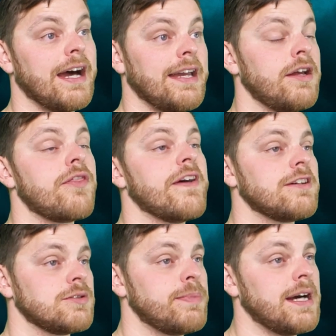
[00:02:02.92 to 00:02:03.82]
a
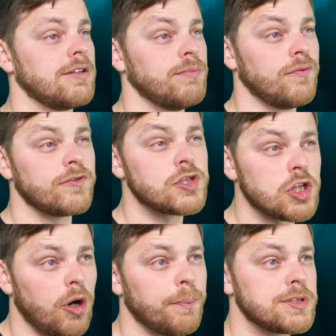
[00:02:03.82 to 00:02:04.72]
£1,000 a month
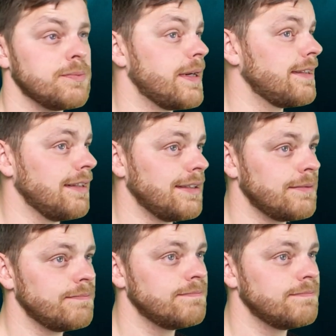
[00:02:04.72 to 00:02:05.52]
job to Bennylyn.